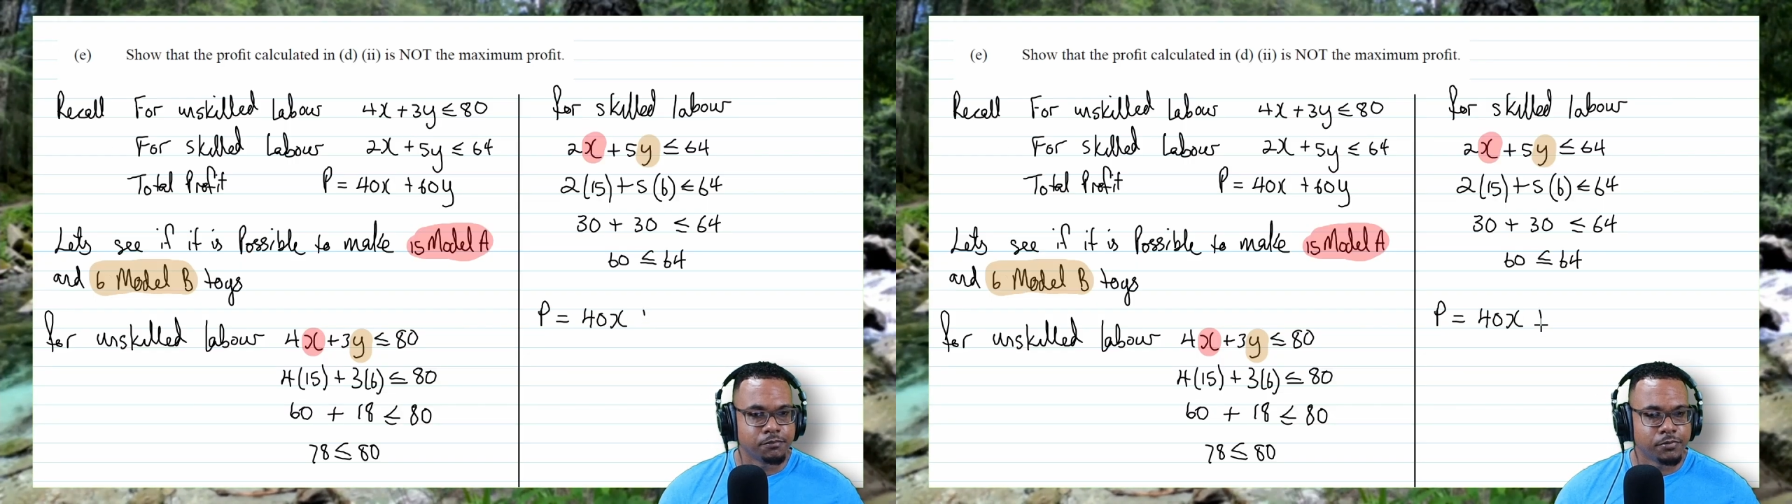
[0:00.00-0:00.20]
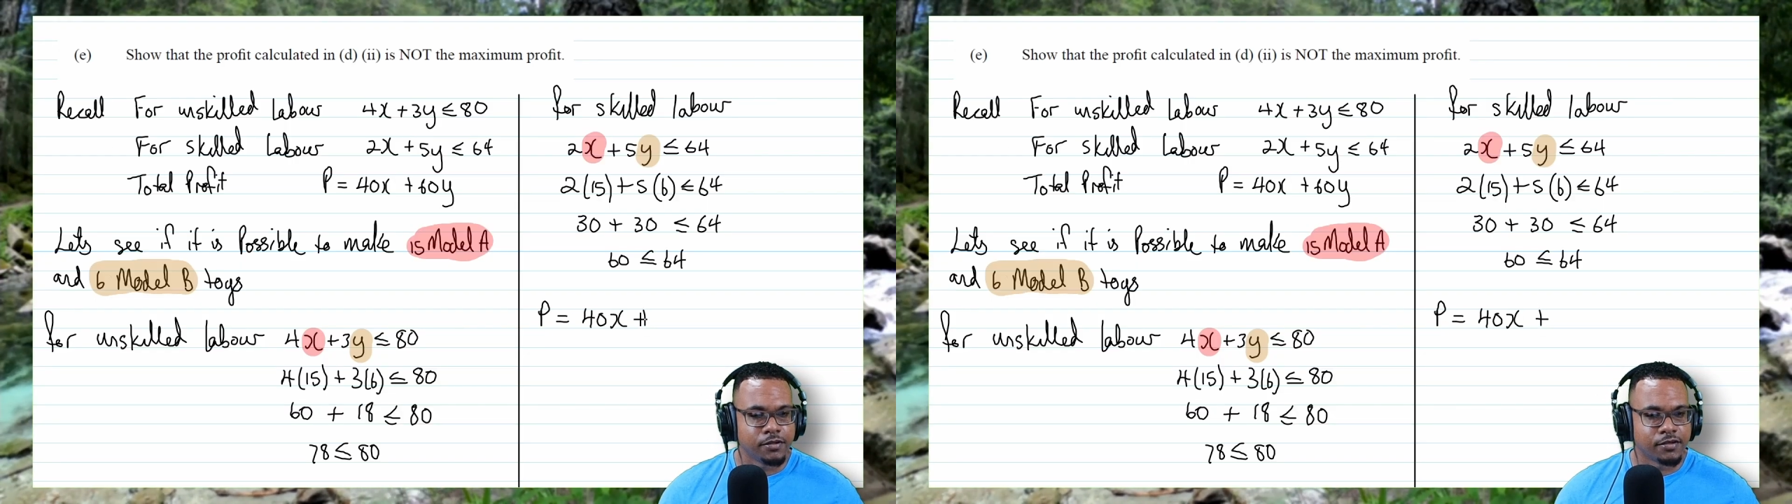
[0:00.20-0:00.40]

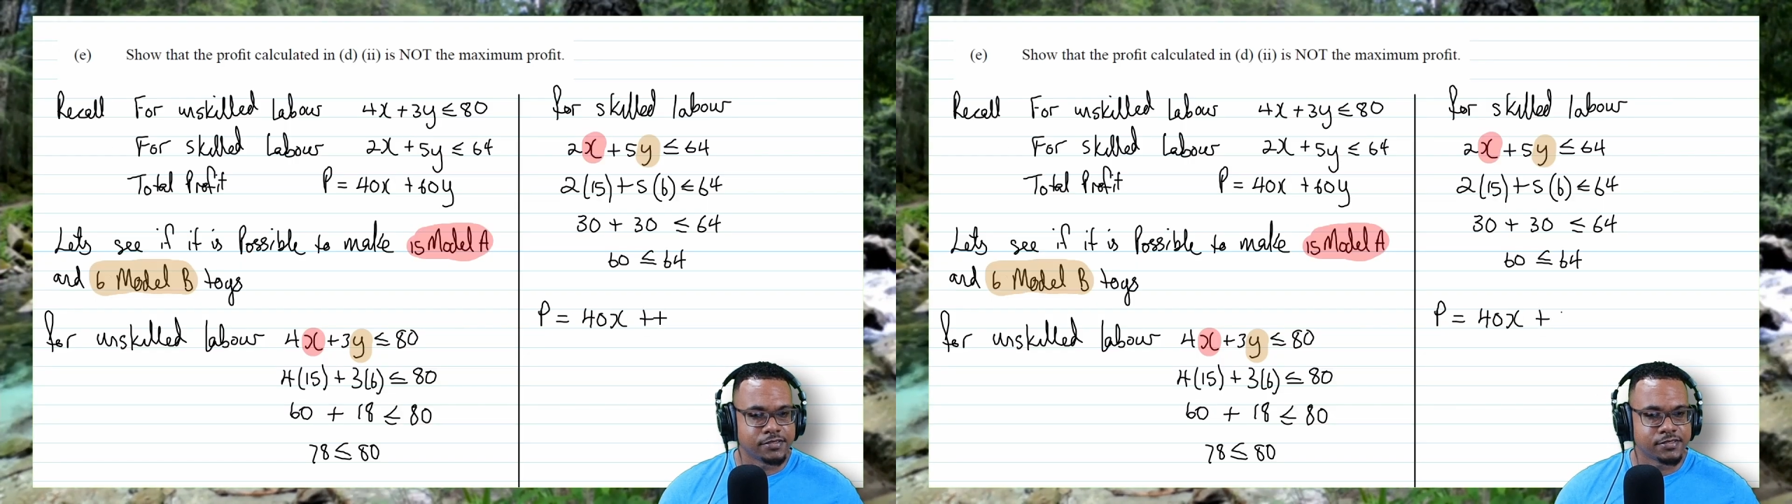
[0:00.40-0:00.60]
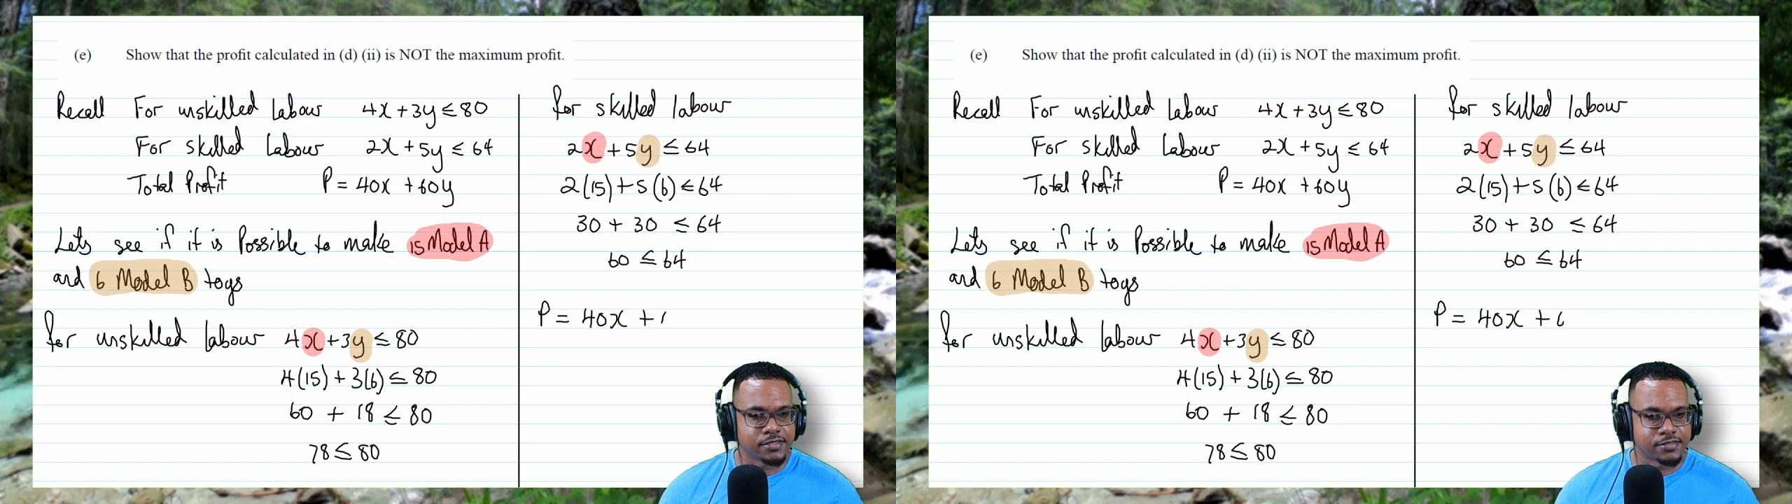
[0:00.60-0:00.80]
plus
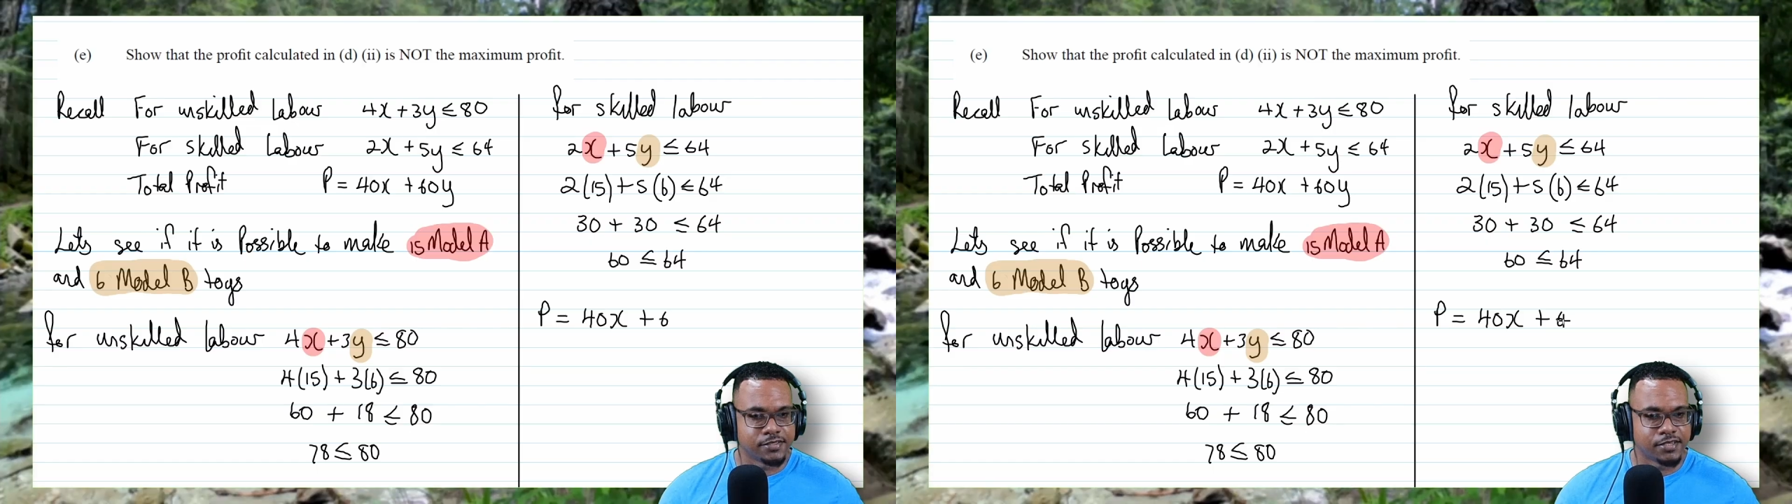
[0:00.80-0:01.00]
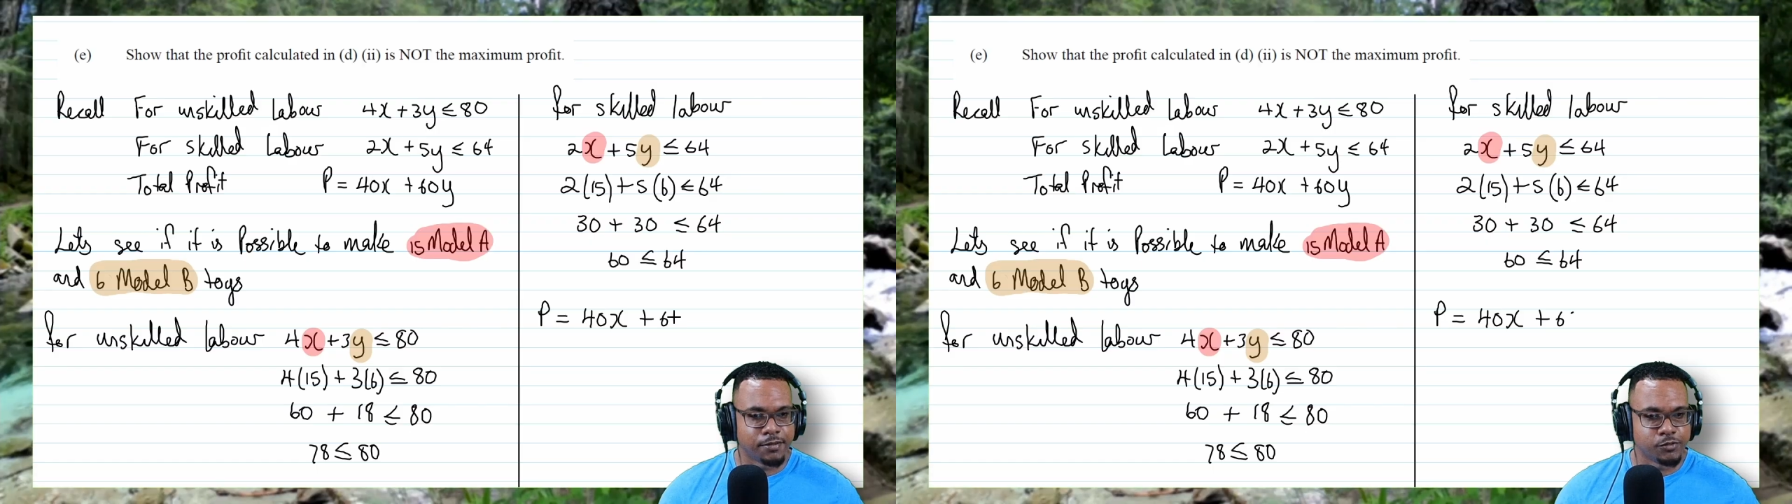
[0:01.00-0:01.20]
60
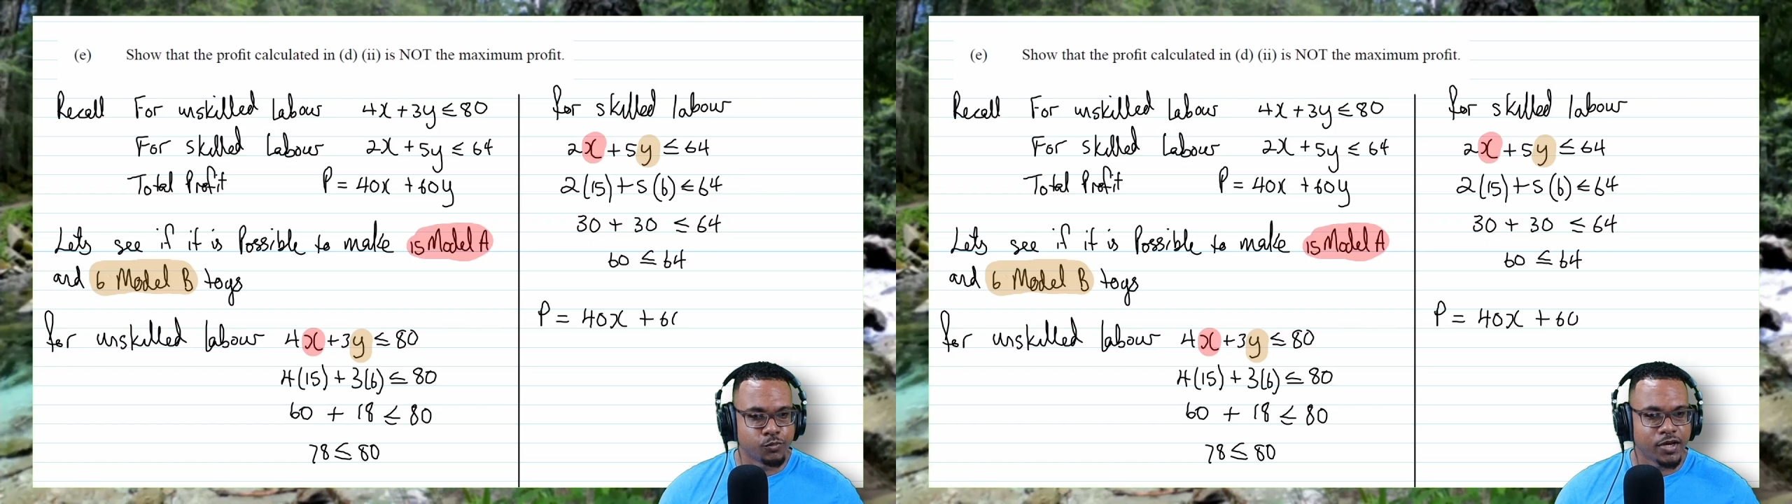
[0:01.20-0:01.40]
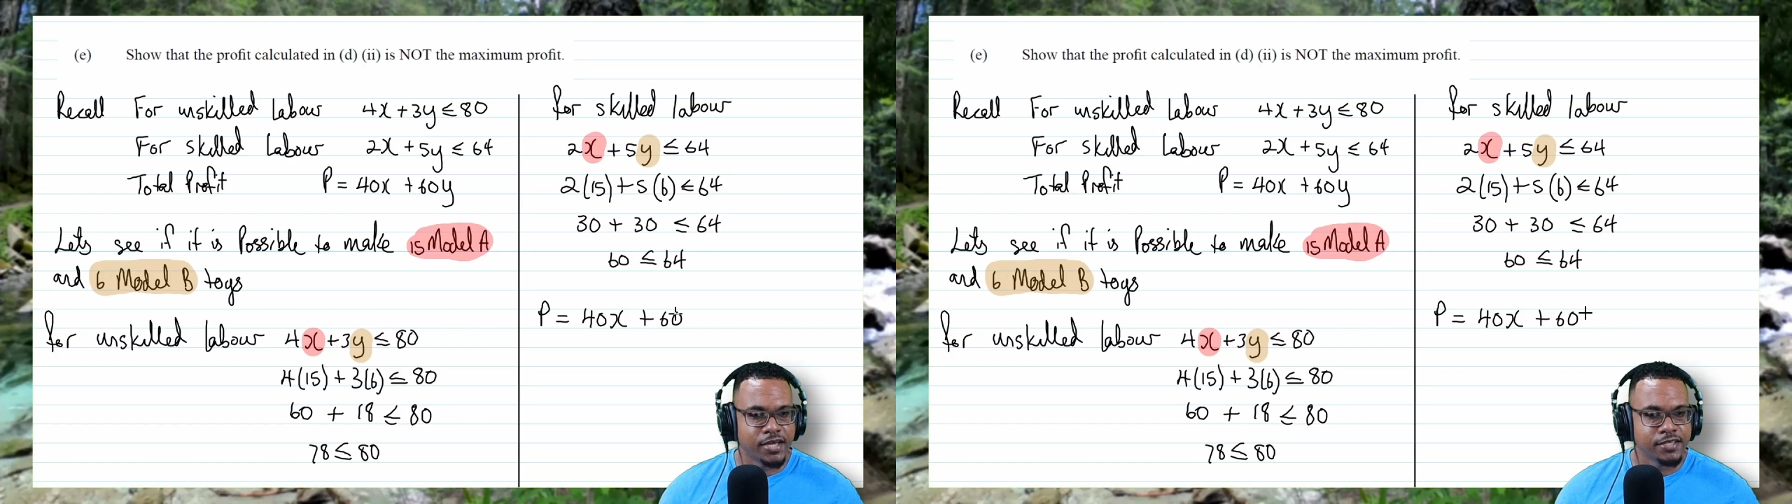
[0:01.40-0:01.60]
times
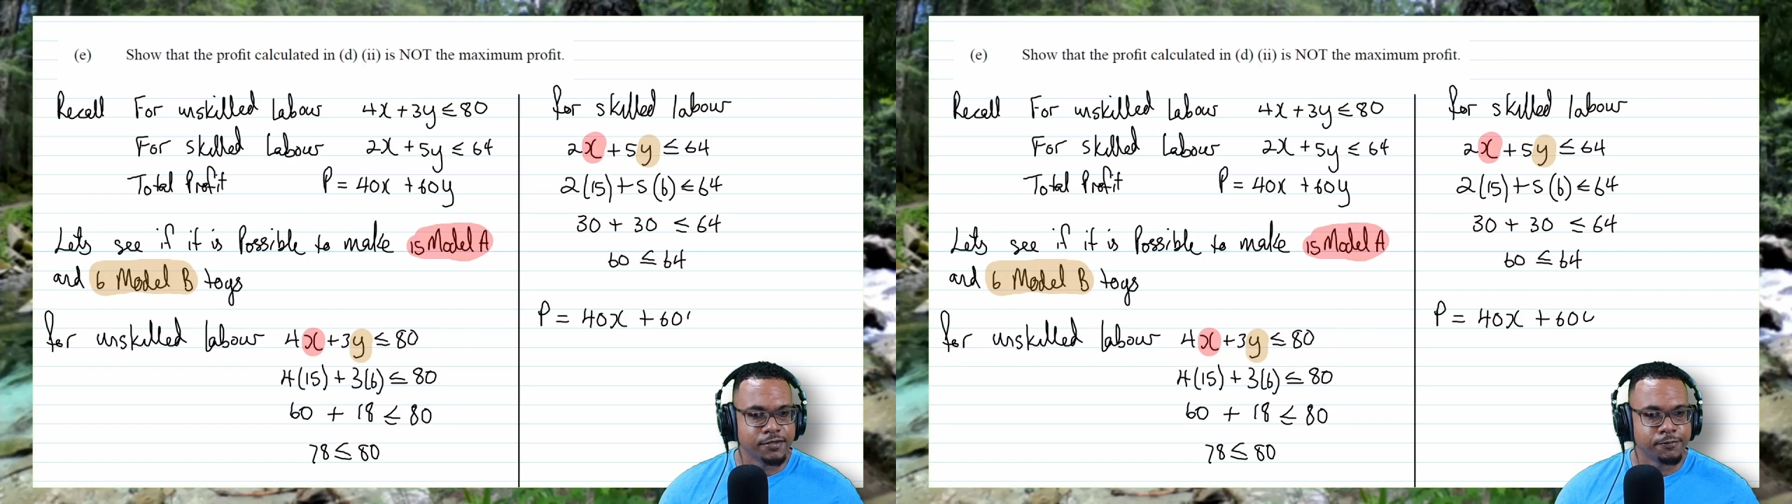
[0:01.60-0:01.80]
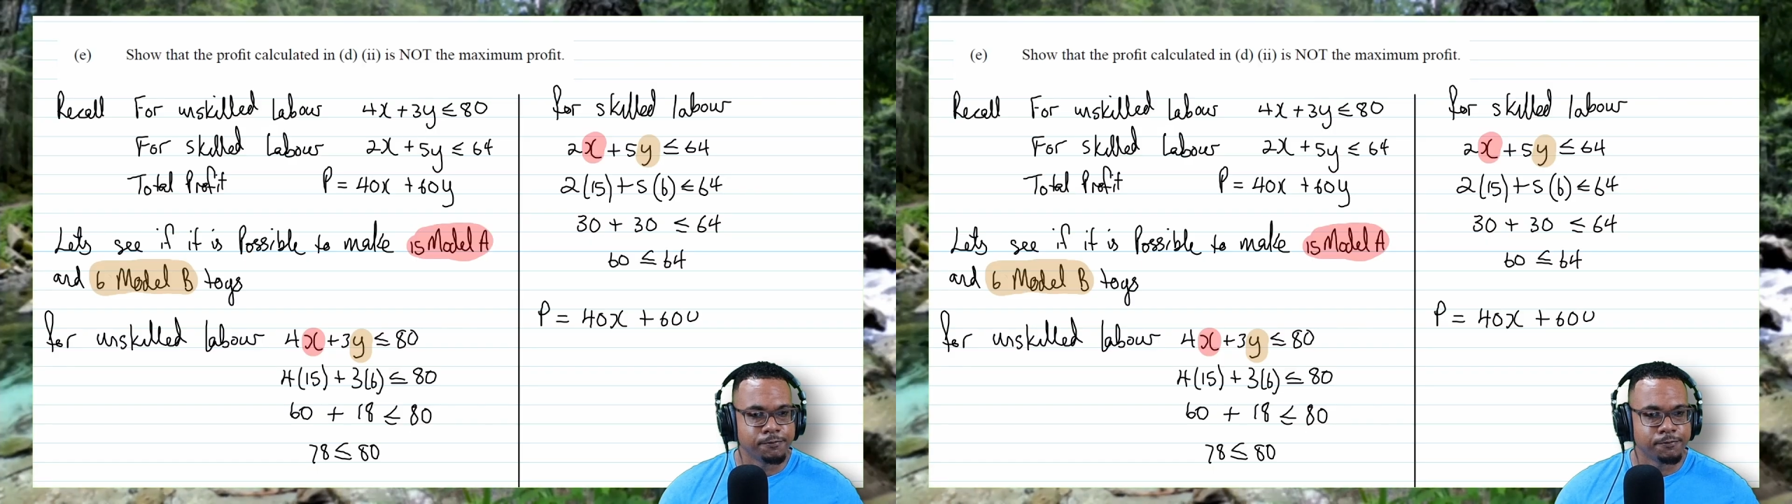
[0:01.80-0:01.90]
y.